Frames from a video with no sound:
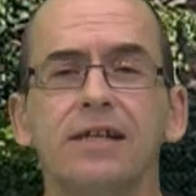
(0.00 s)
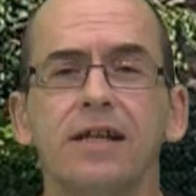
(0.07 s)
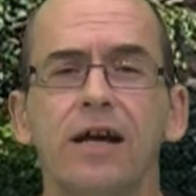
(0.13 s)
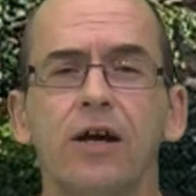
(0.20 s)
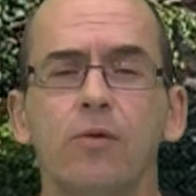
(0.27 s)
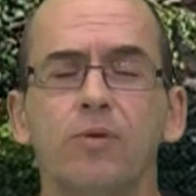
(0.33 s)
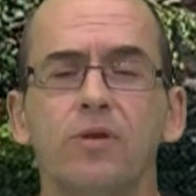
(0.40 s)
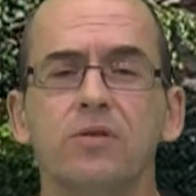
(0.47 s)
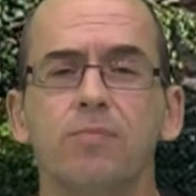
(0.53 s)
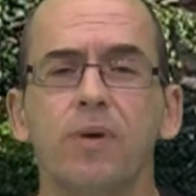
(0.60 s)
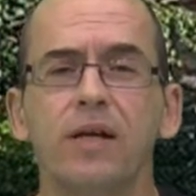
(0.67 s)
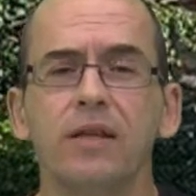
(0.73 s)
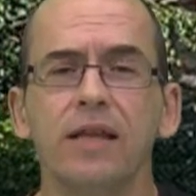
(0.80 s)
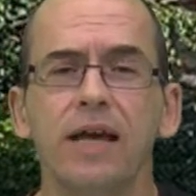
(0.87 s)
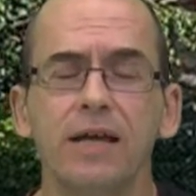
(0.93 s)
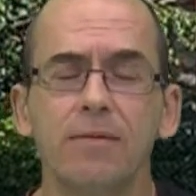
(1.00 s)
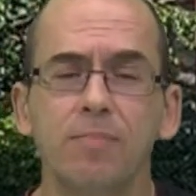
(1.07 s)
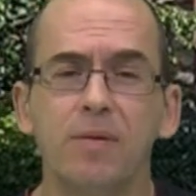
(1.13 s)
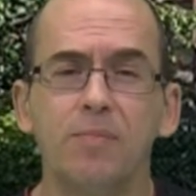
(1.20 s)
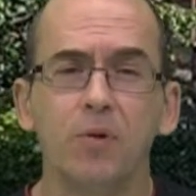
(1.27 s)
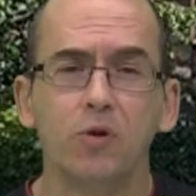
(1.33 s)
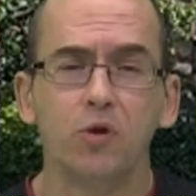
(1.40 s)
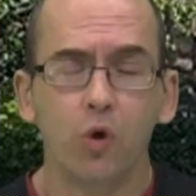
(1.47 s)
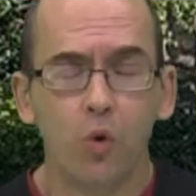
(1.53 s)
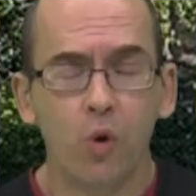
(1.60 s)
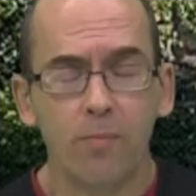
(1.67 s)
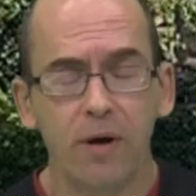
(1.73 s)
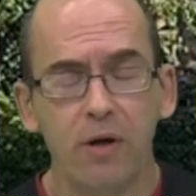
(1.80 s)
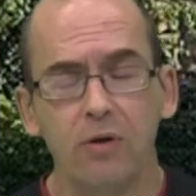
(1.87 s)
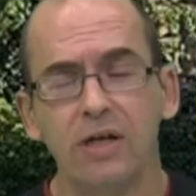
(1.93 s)
help us by letting people know
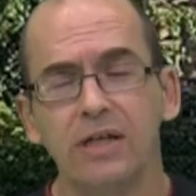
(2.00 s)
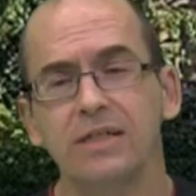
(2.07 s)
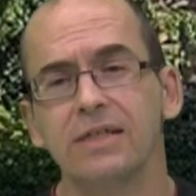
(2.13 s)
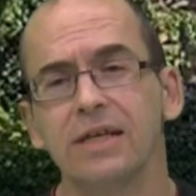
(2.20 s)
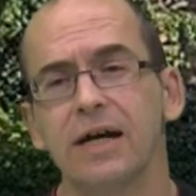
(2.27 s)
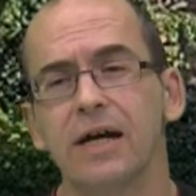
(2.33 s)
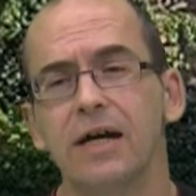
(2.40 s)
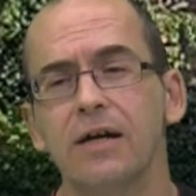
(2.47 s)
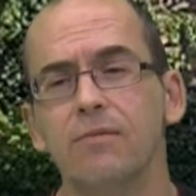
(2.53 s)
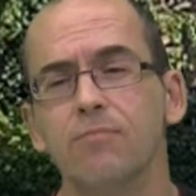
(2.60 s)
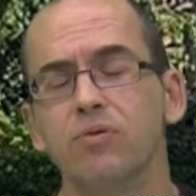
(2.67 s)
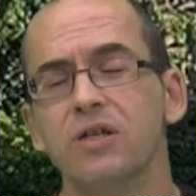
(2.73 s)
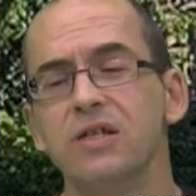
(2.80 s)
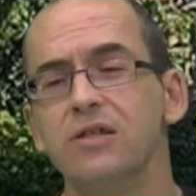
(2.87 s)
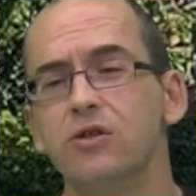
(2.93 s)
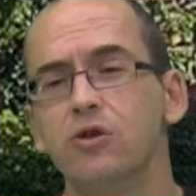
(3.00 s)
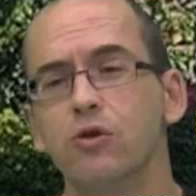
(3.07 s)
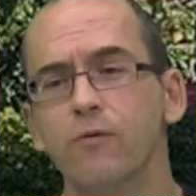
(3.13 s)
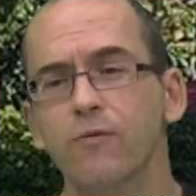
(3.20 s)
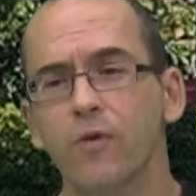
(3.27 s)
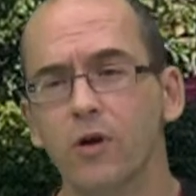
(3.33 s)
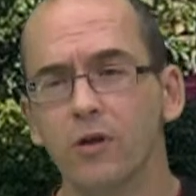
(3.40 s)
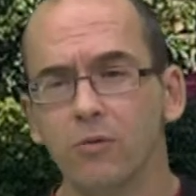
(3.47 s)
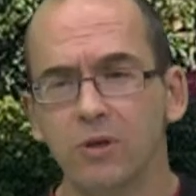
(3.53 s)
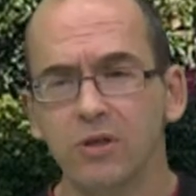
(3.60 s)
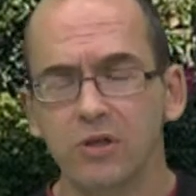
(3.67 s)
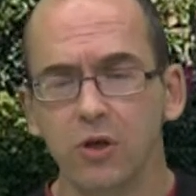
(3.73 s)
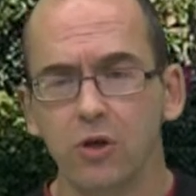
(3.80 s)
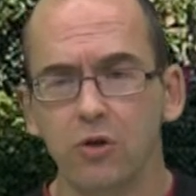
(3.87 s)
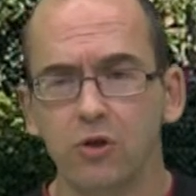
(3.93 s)
about us. Please do follow
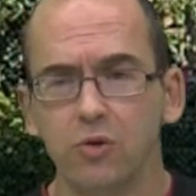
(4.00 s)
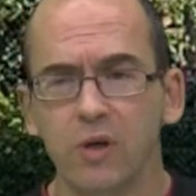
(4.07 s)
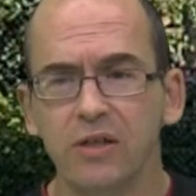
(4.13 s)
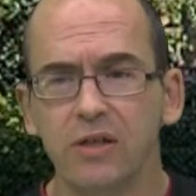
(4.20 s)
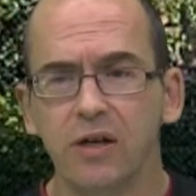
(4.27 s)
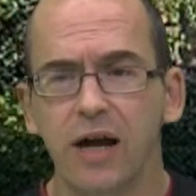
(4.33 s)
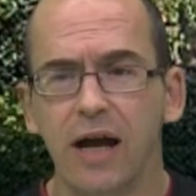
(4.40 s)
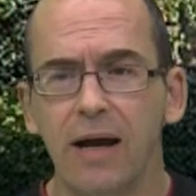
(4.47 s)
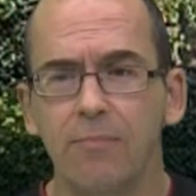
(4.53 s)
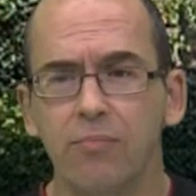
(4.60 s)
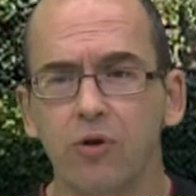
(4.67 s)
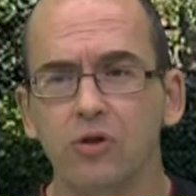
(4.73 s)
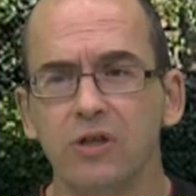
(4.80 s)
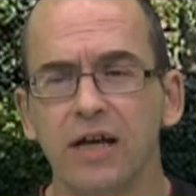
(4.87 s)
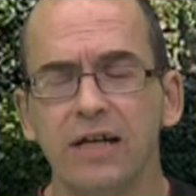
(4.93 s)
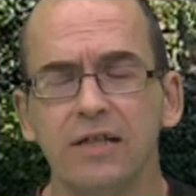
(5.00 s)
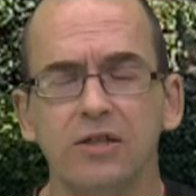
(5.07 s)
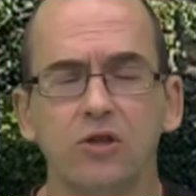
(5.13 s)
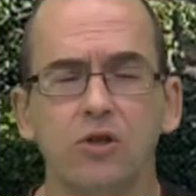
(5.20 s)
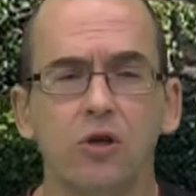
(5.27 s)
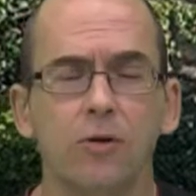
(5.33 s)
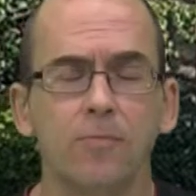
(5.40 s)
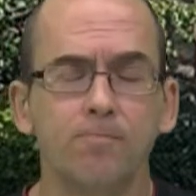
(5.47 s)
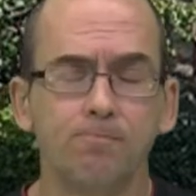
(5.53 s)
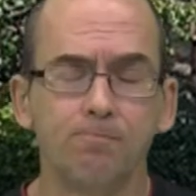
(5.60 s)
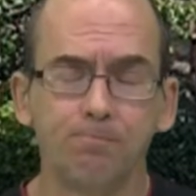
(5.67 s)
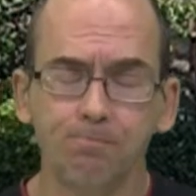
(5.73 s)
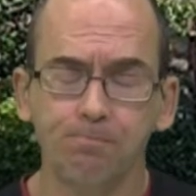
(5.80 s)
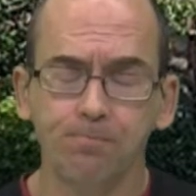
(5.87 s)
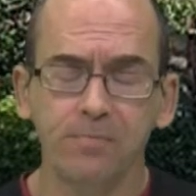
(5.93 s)
us on Twitter at Broadcast Scot,
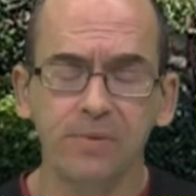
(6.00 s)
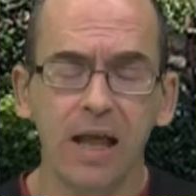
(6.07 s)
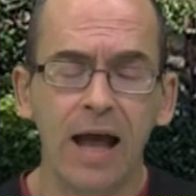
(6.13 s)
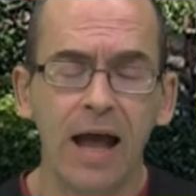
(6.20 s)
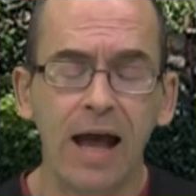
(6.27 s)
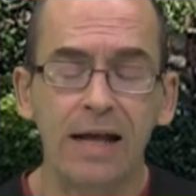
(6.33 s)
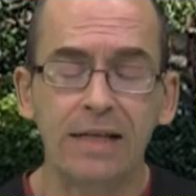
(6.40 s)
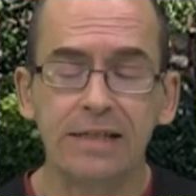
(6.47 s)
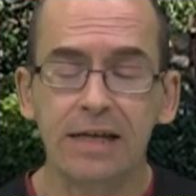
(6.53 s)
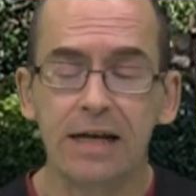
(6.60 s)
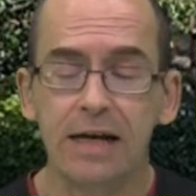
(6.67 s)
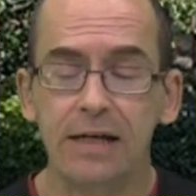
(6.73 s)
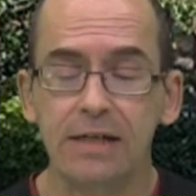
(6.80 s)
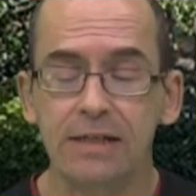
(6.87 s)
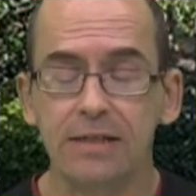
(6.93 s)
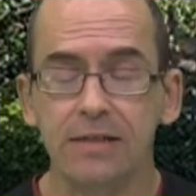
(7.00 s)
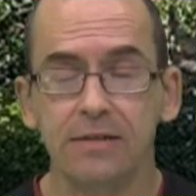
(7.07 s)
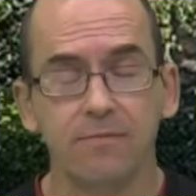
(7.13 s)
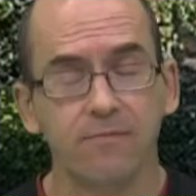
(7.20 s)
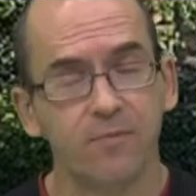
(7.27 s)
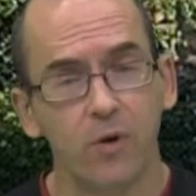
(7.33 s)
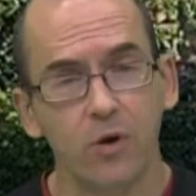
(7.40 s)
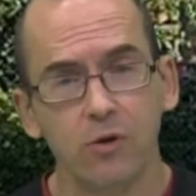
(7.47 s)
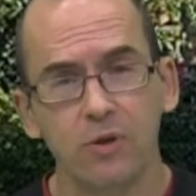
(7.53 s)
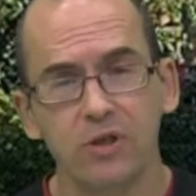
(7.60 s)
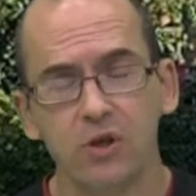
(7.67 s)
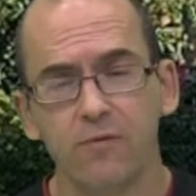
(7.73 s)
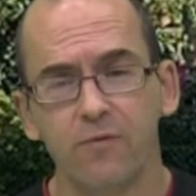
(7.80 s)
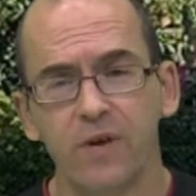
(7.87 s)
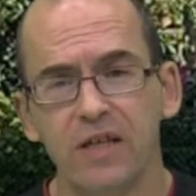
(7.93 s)
and follow
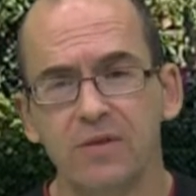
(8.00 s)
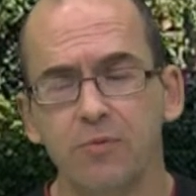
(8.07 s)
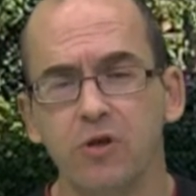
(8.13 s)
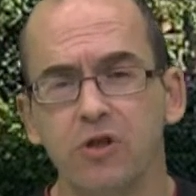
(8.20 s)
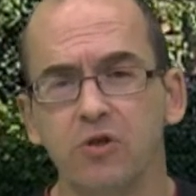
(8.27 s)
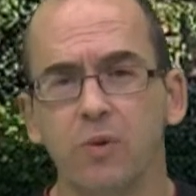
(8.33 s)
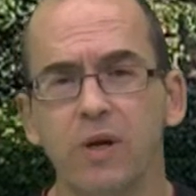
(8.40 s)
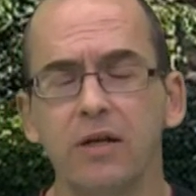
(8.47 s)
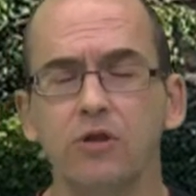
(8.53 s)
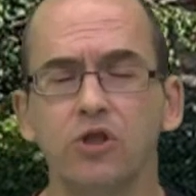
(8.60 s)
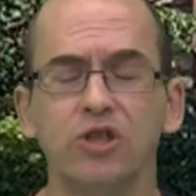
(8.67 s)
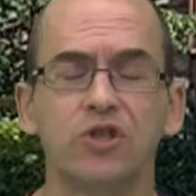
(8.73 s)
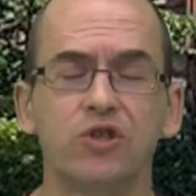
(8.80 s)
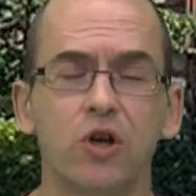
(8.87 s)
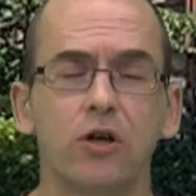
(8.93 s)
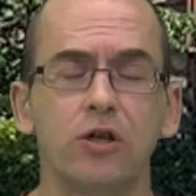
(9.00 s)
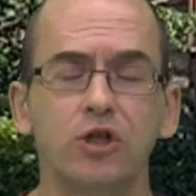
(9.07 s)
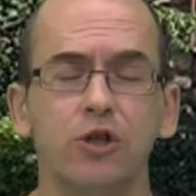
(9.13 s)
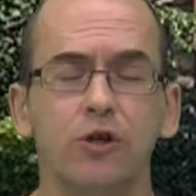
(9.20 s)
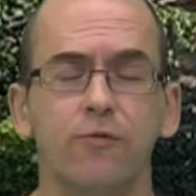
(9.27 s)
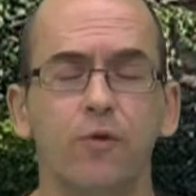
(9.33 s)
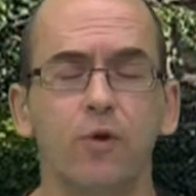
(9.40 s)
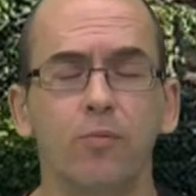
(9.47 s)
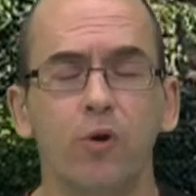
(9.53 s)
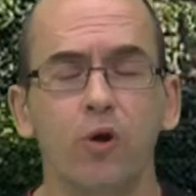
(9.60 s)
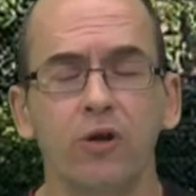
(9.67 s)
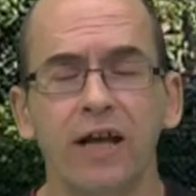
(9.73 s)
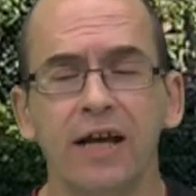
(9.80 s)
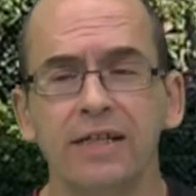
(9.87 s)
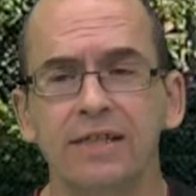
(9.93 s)
us on Facebook as well. Just search for
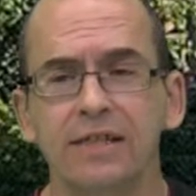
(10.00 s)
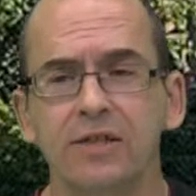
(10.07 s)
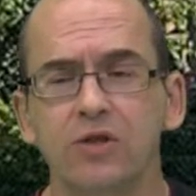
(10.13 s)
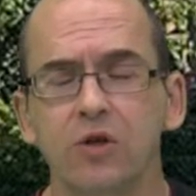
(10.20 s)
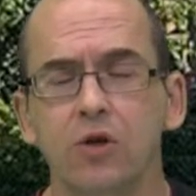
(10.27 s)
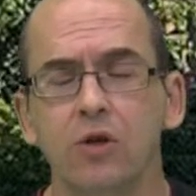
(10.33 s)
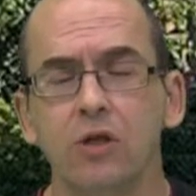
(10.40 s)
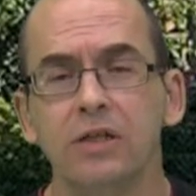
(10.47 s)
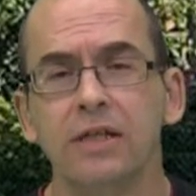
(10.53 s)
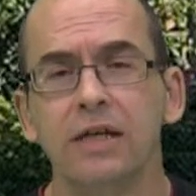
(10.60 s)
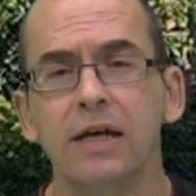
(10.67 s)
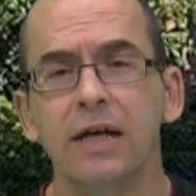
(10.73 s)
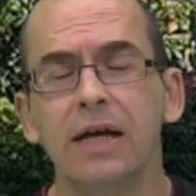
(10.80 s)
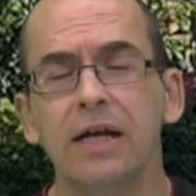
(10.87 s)
Broadcasting Scotland.